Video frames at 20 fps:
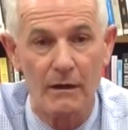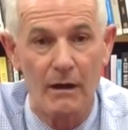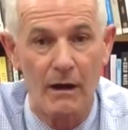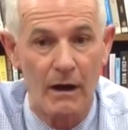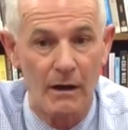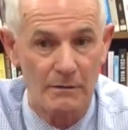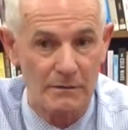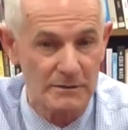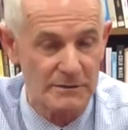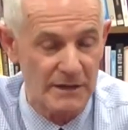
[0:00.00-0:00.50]

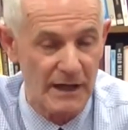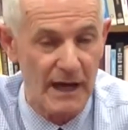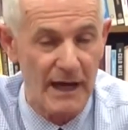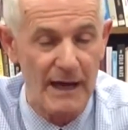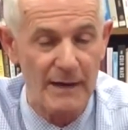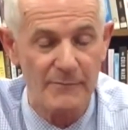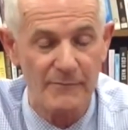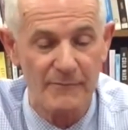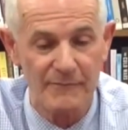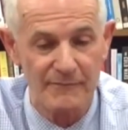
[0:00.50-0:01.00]
all the
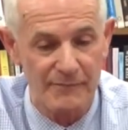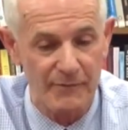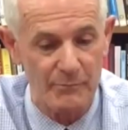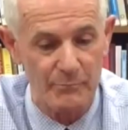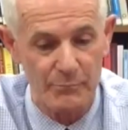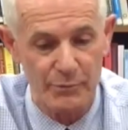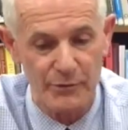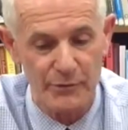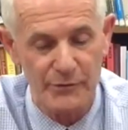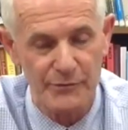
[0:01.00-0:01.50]
time from
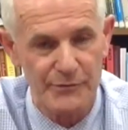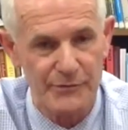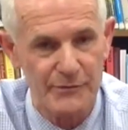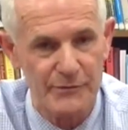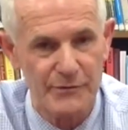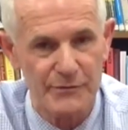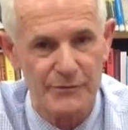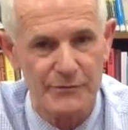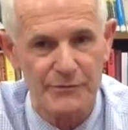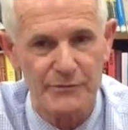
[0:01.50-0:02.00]
birth
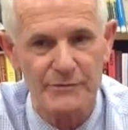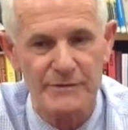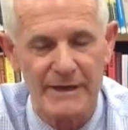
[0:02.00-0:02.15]
through